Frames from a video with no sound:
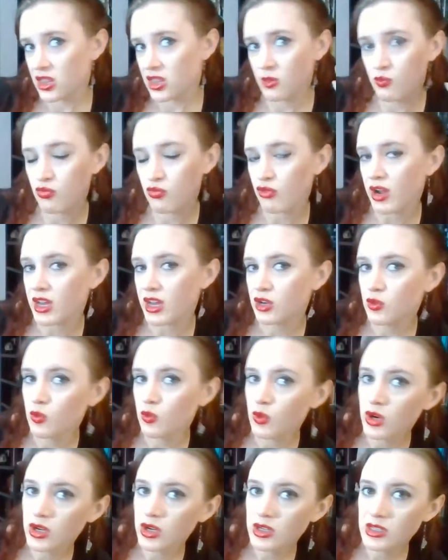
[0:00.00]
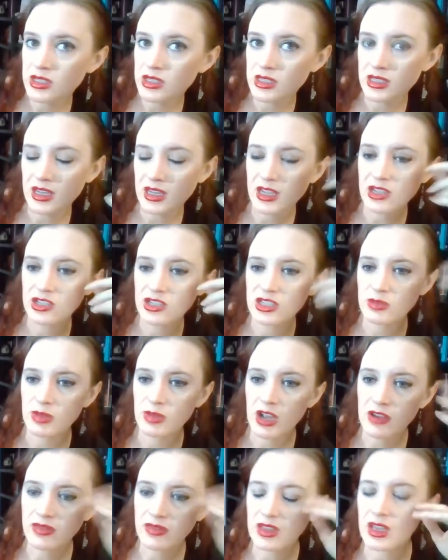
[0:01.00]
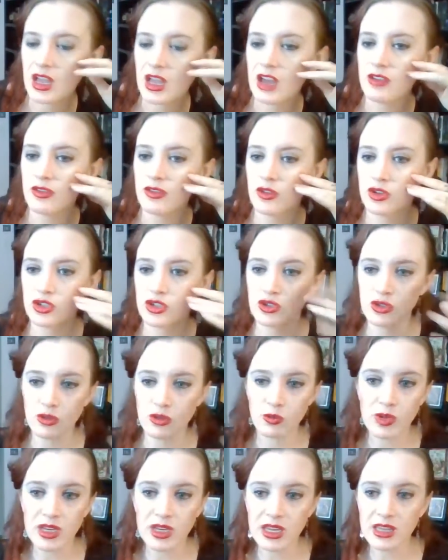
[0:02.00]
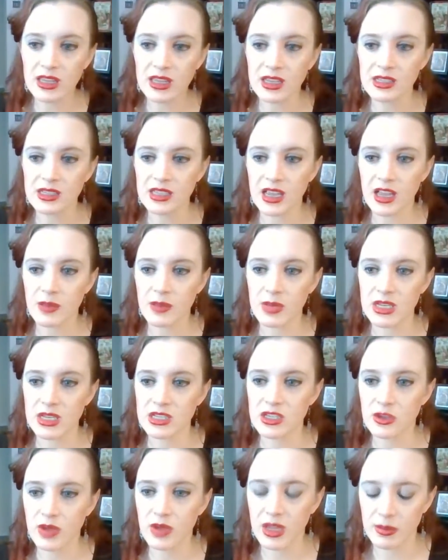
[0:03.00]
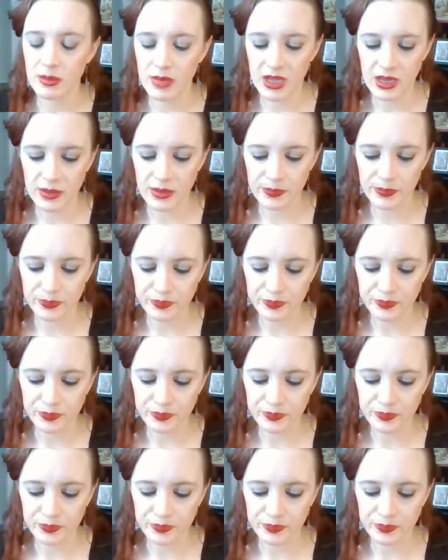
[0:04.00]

the brain words, and I can just be off the cuff or do the reading things like I've been doing, but